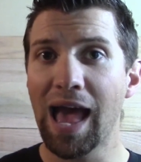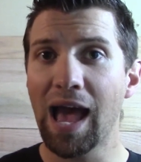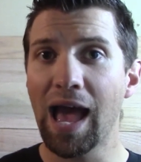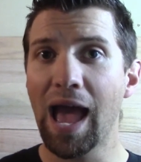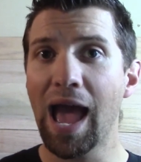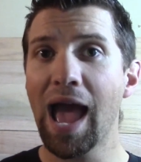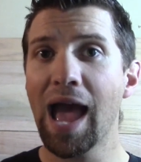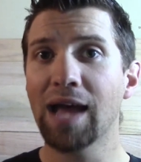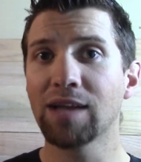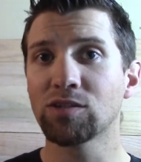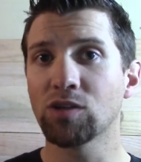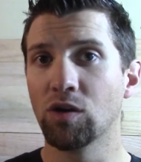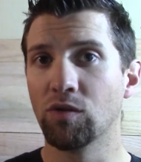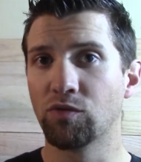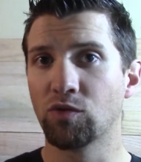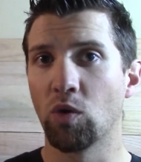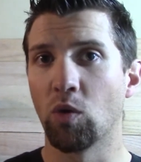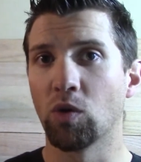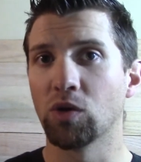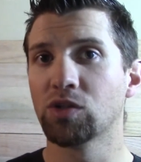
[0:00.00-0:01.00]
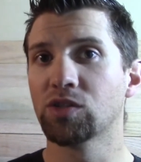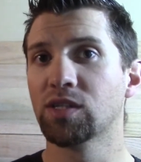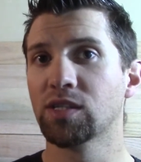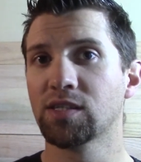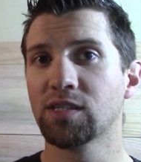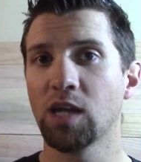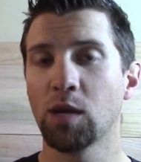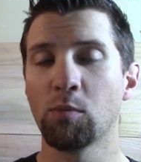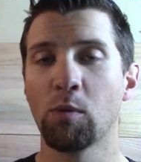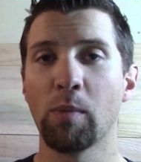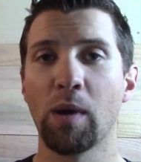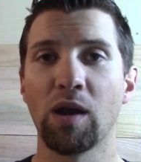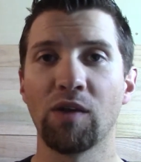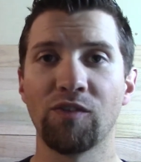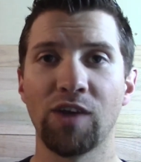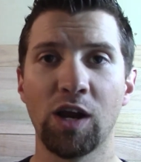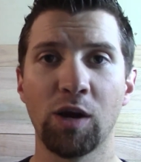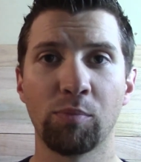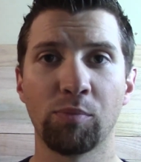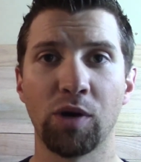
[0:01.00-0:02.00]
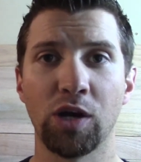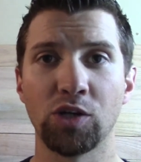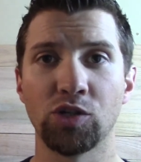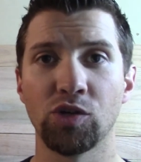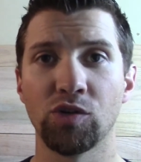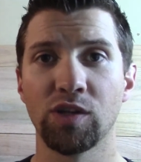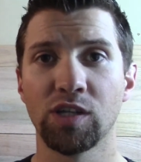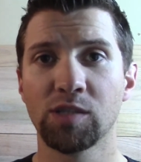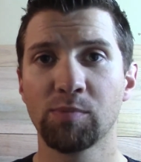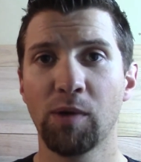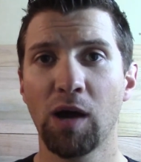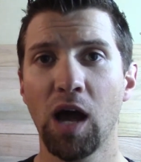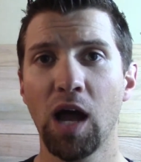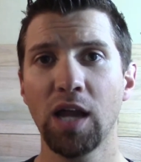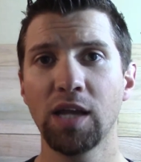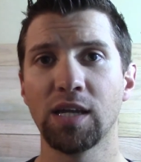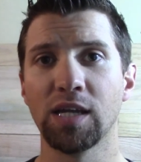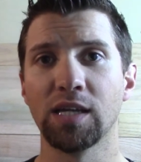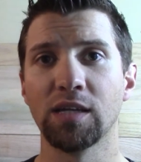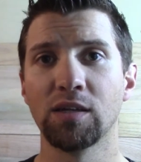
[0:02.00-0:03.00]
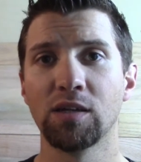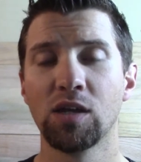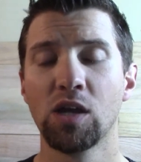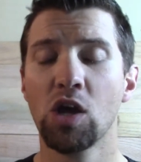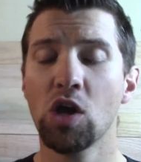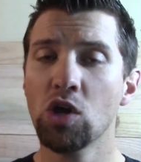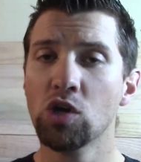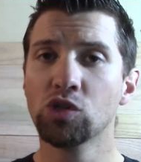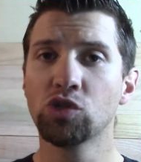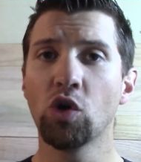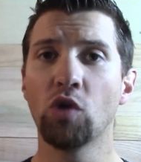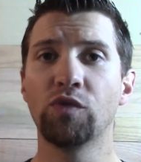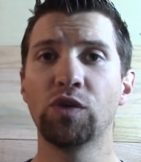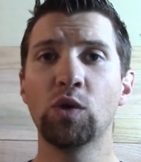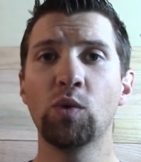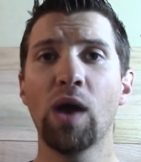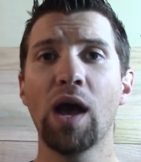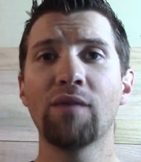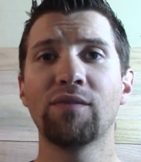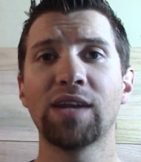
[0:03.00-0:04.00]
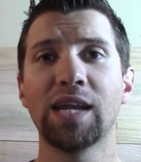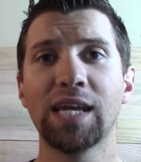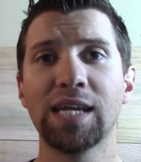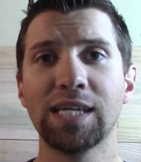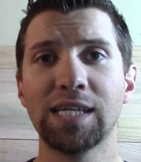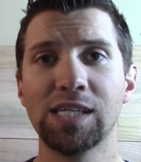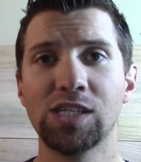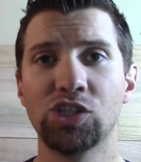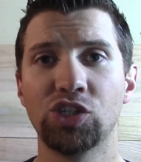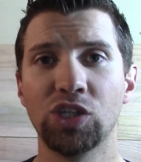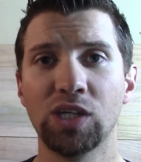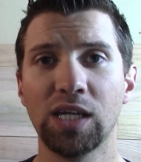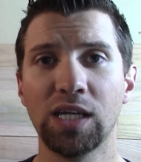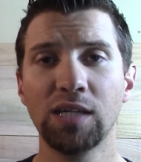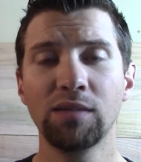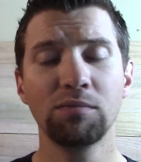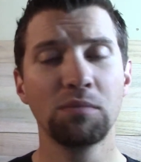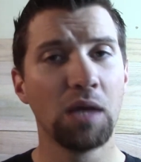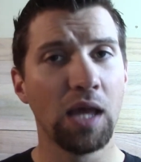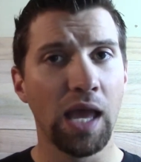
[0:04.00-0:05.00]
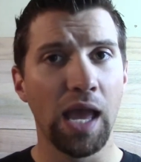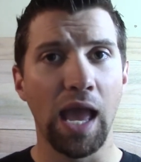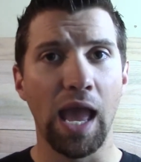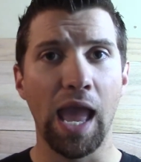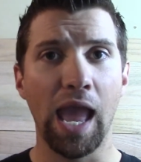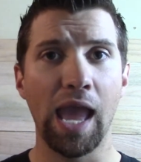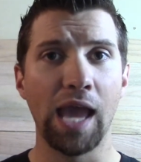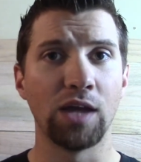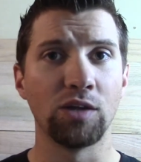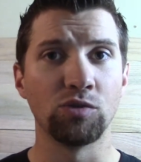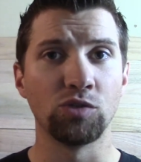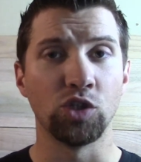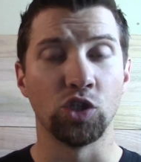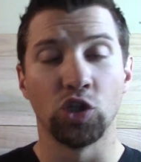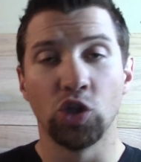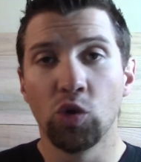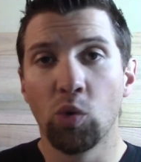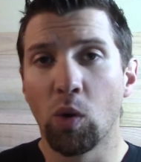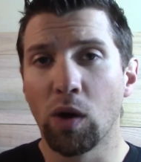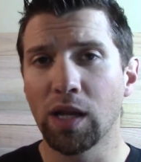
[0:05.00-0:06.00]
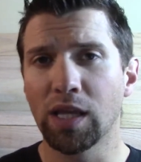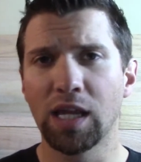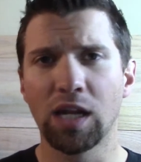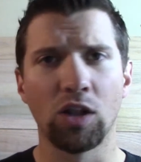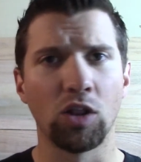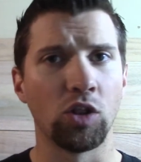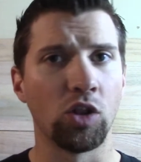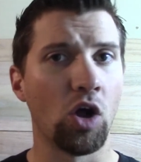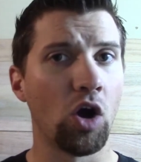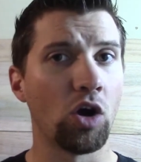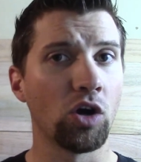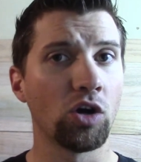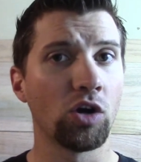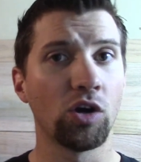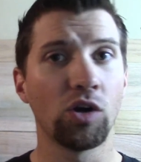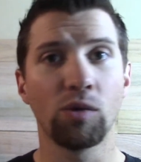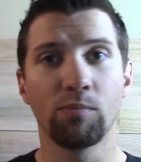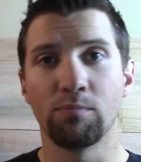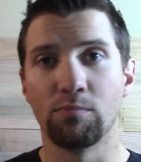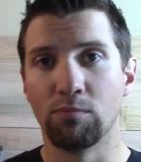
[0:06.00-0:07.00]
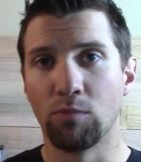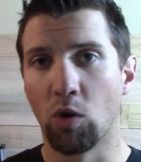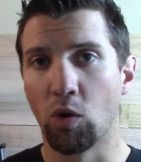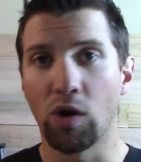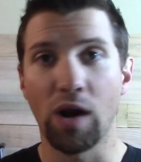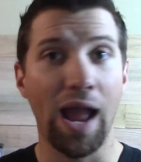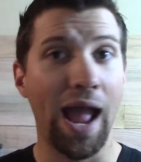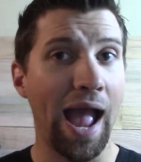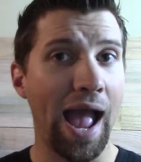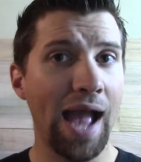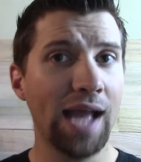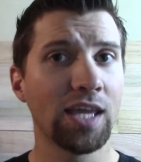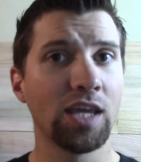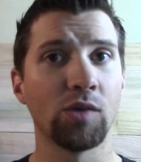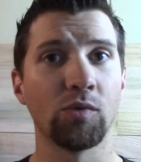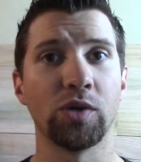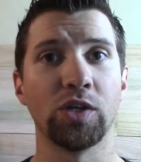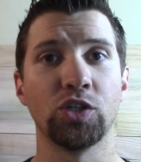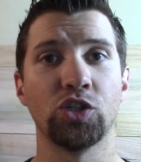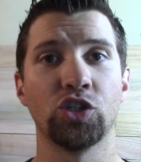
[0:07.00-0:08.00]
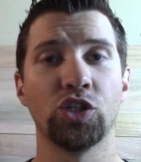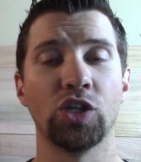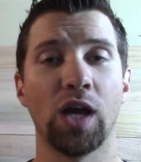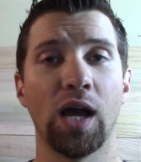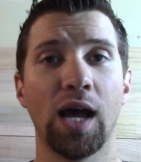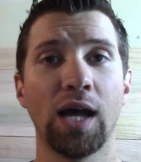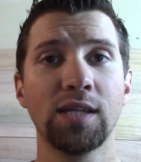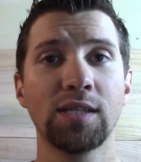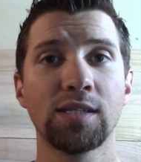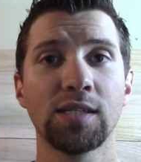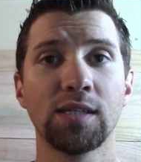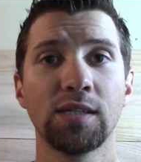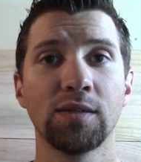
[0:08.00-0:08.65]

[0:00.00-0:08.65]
at, of course, the same amount of air pressure that's behind it. So if you have an AEG and you want to get a longer, more accurate shot,